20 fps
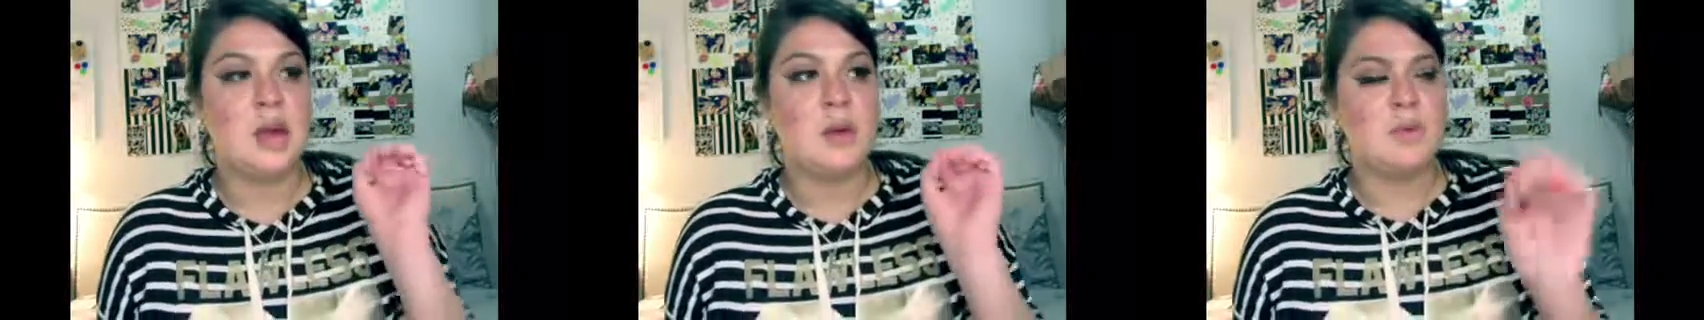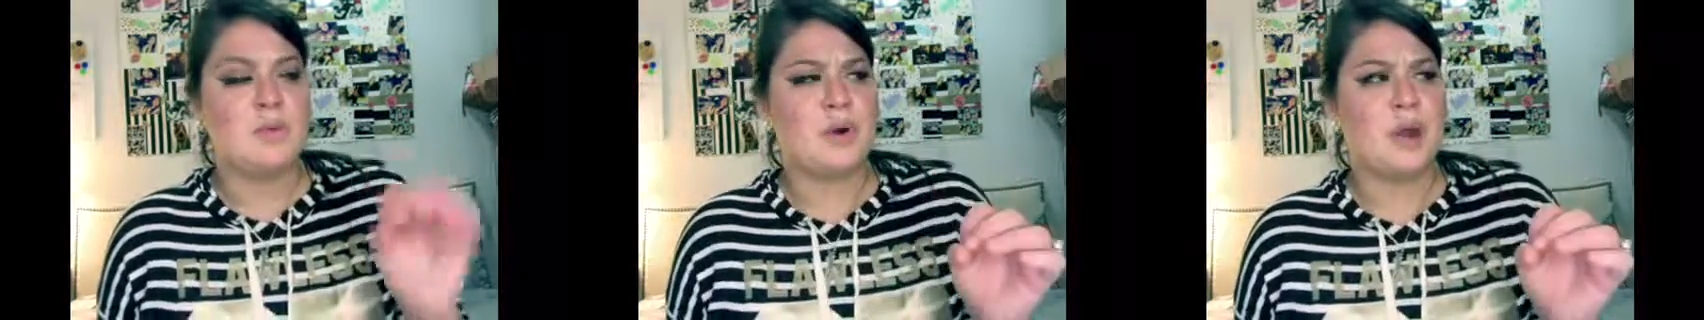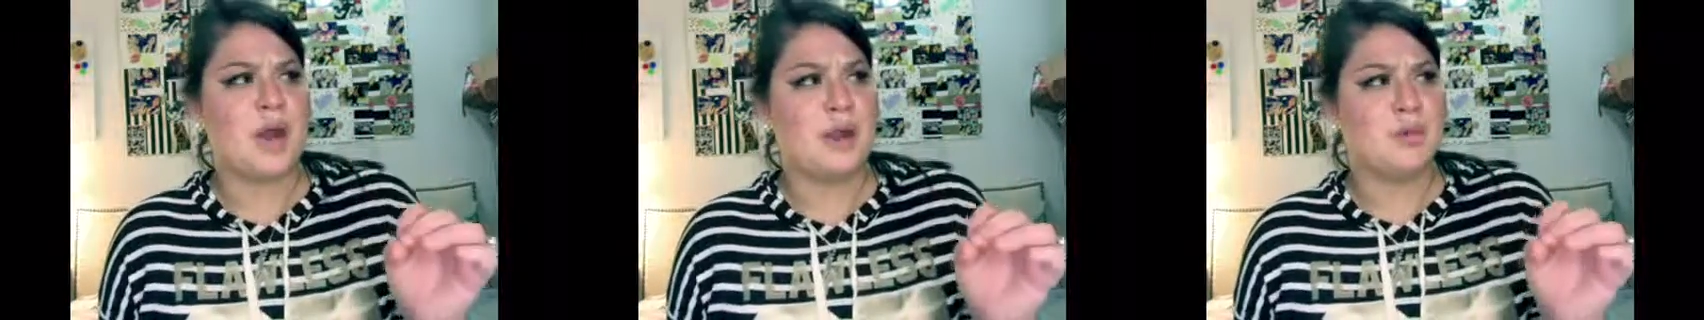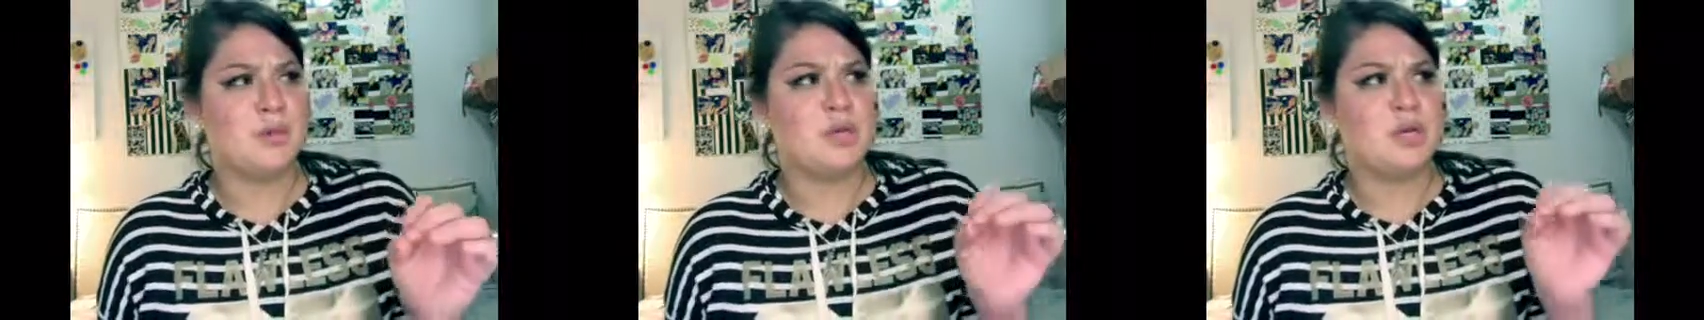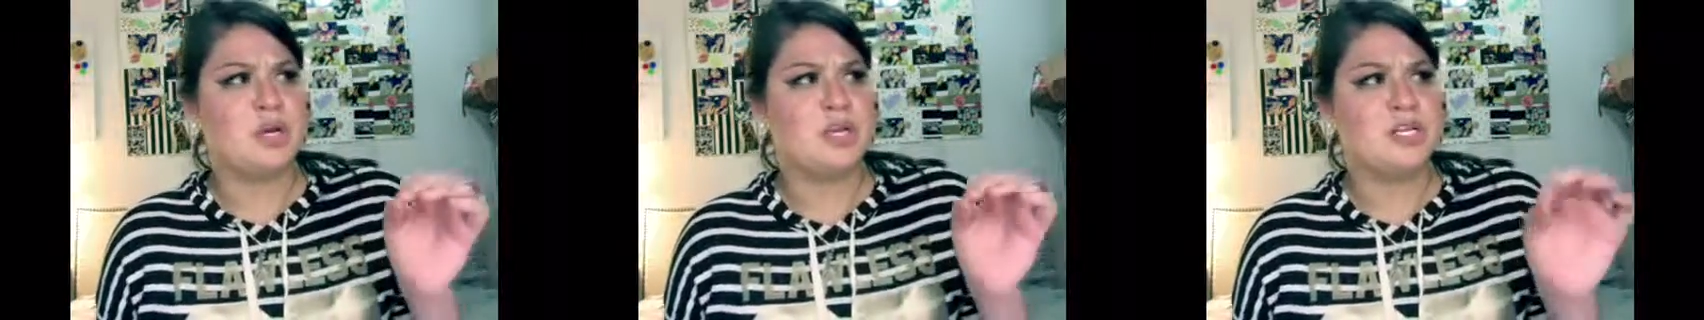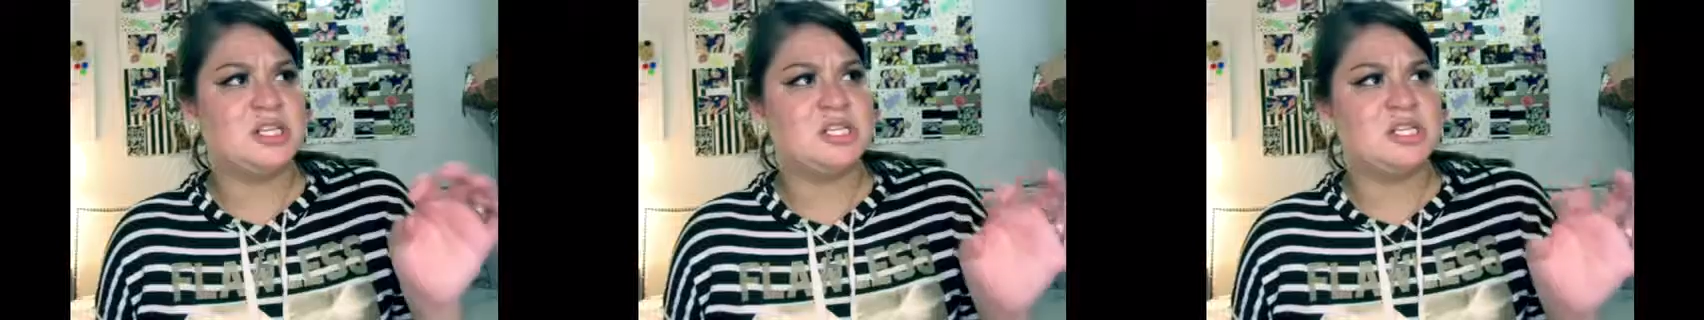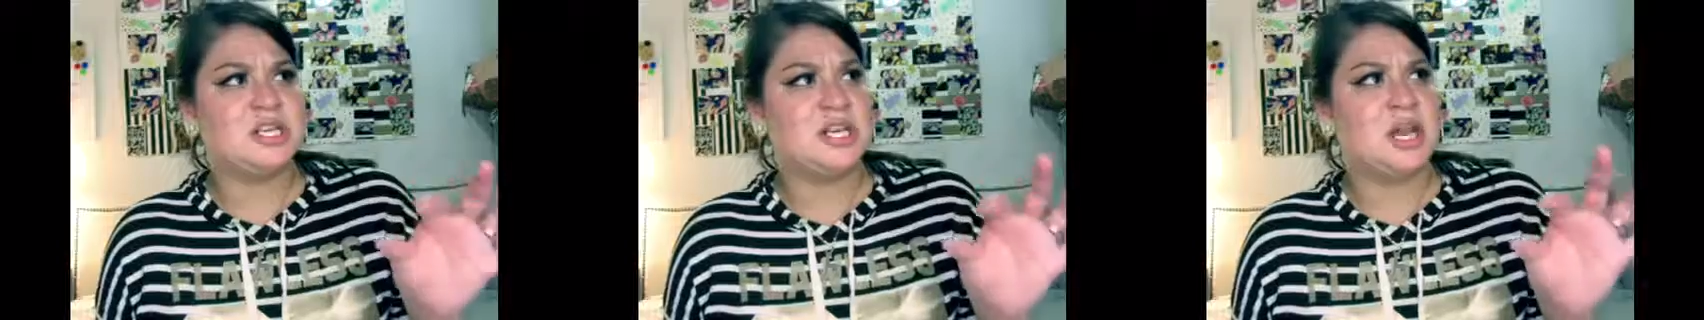primer
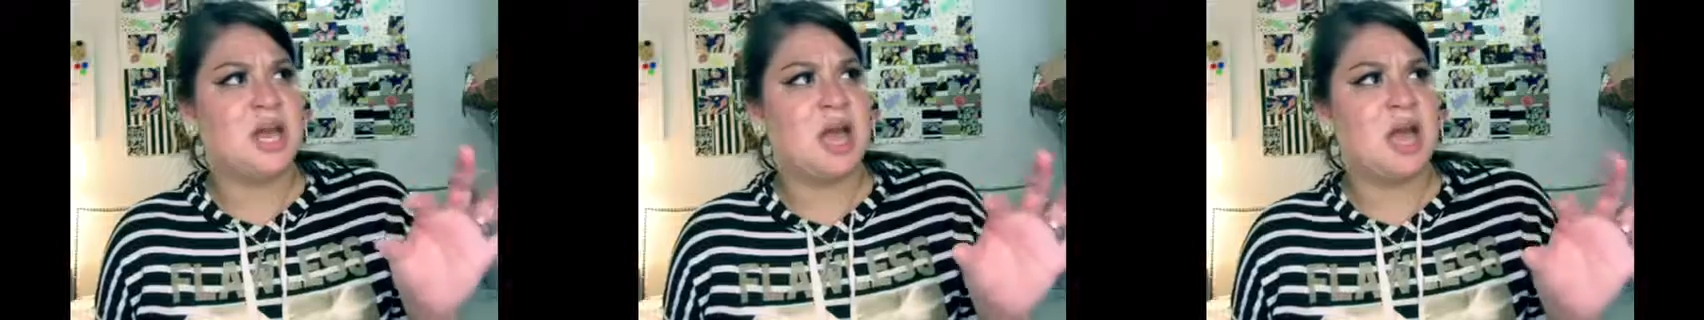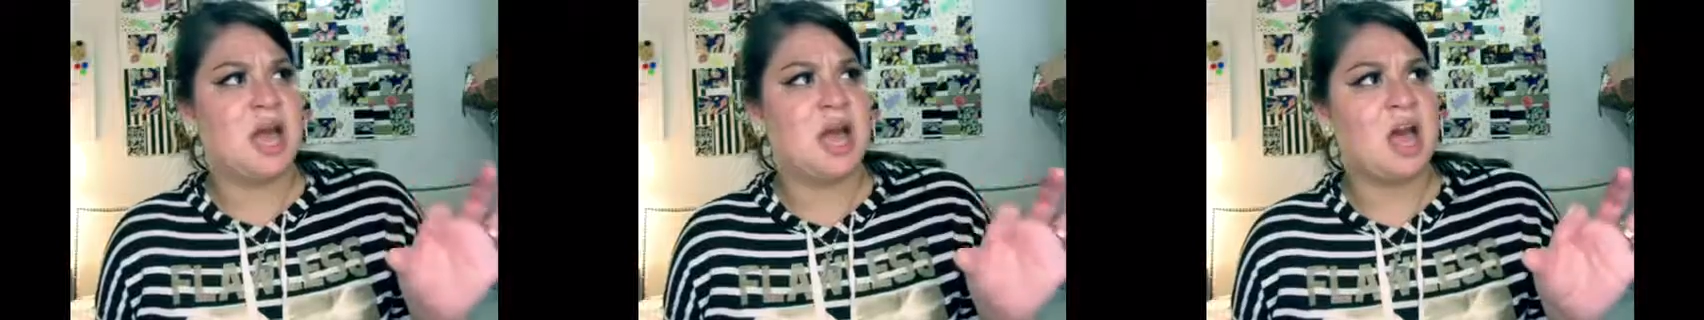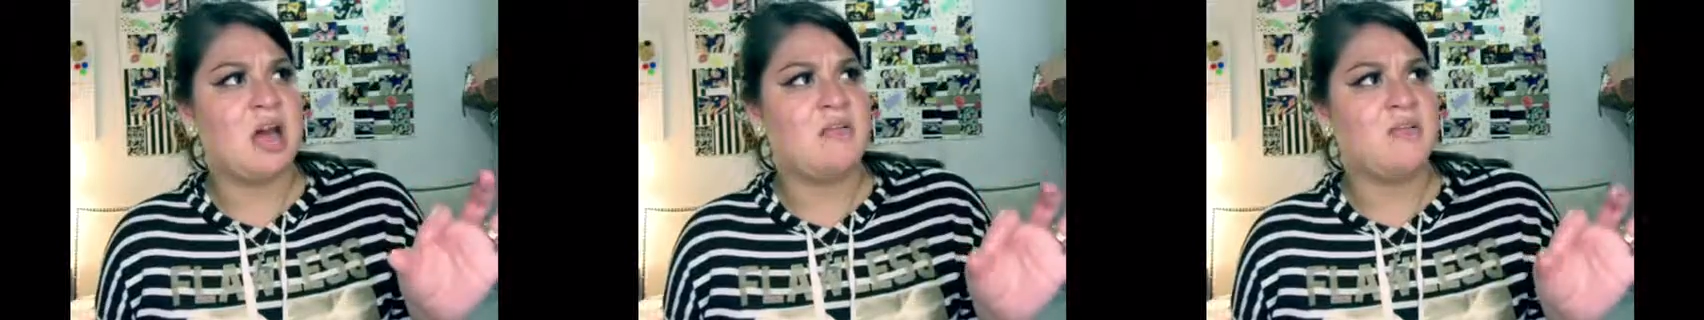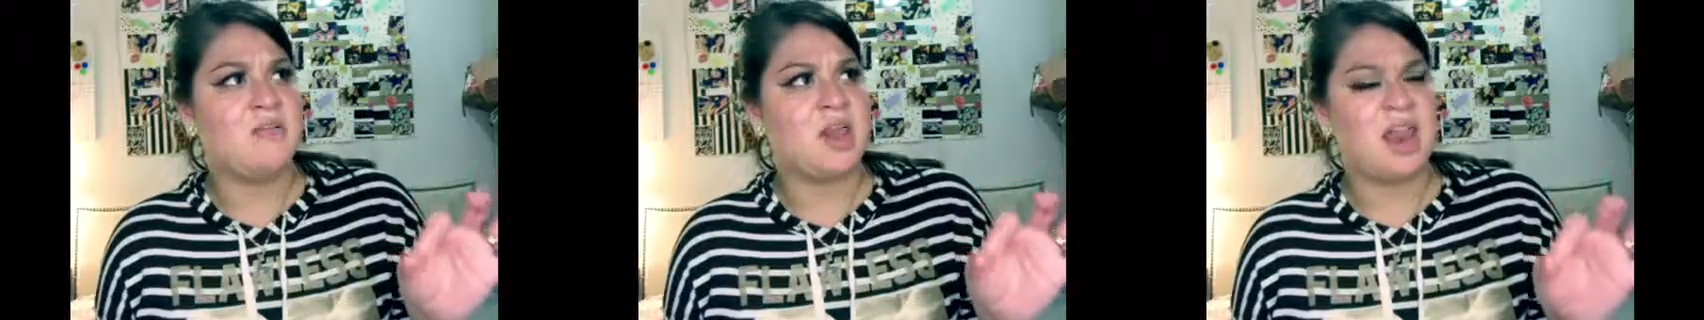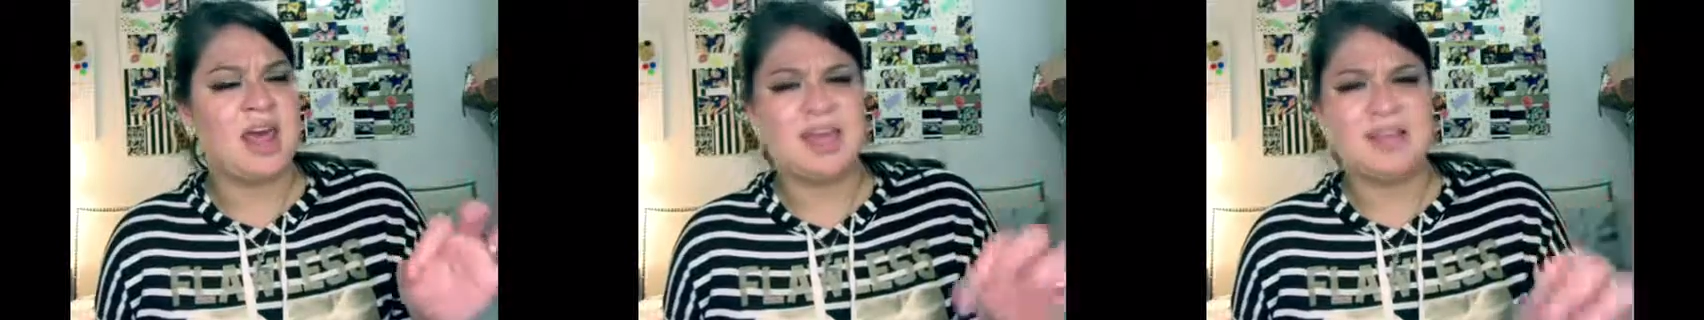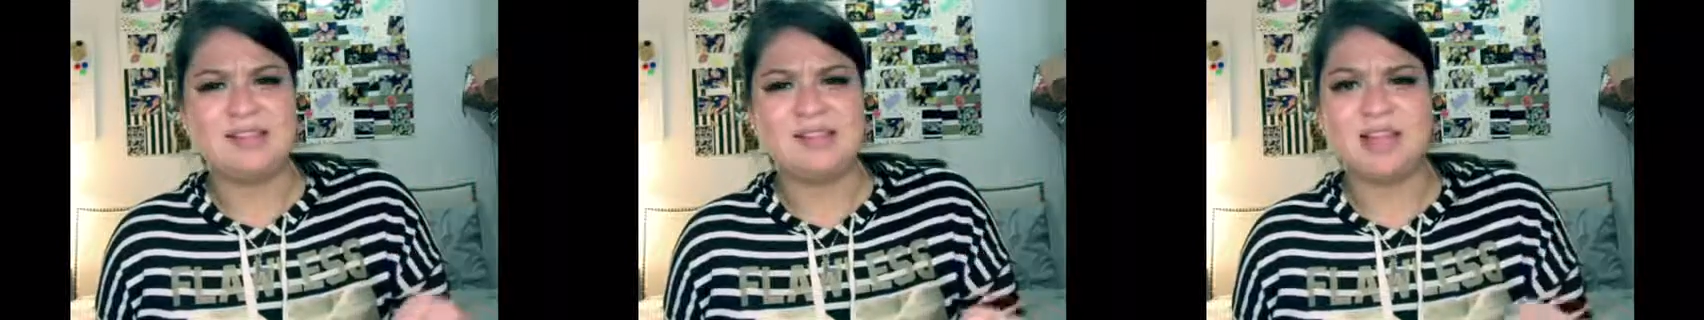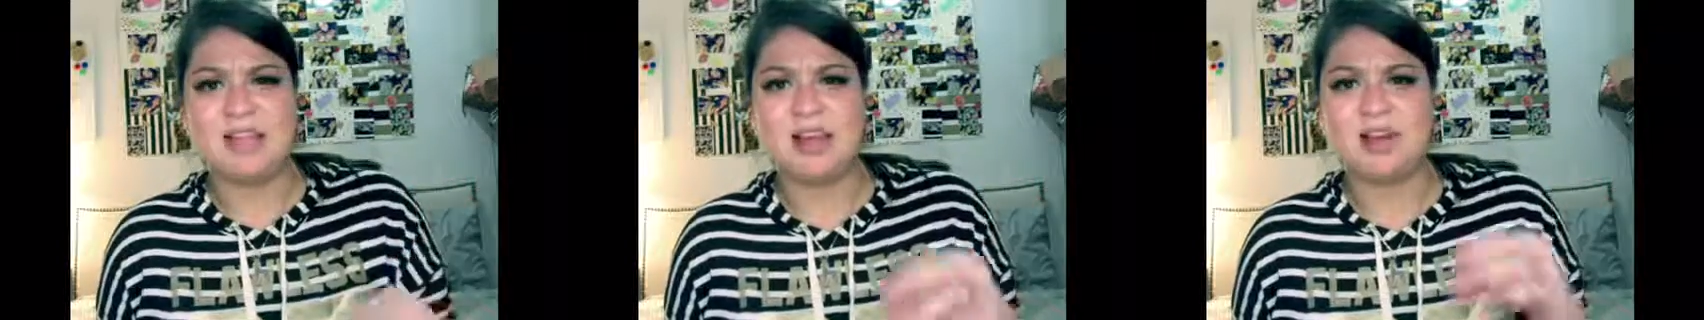did have
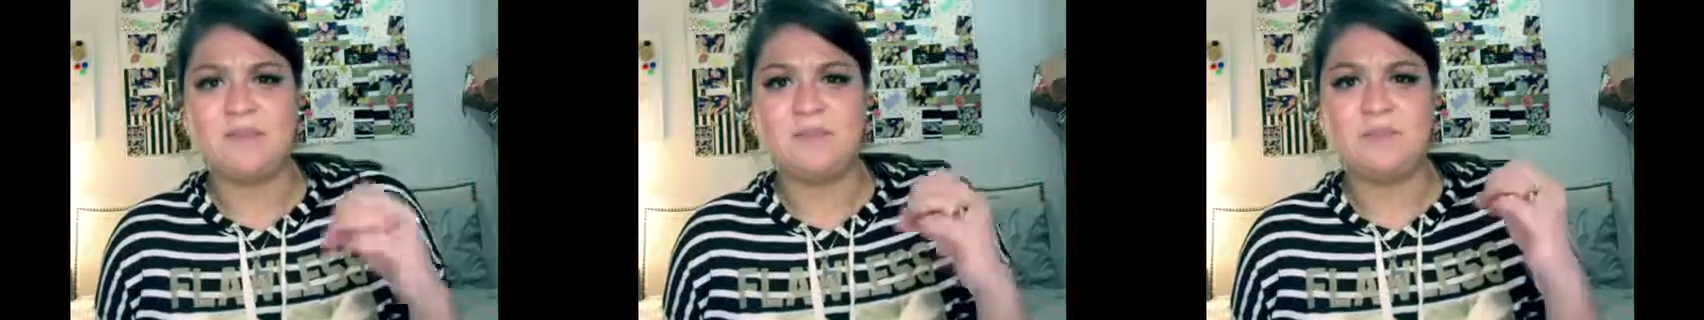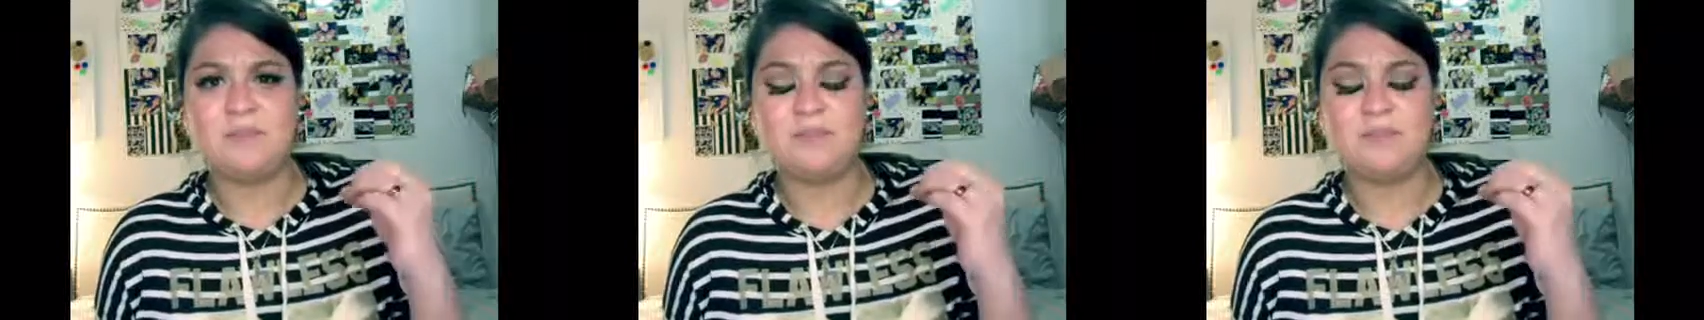like that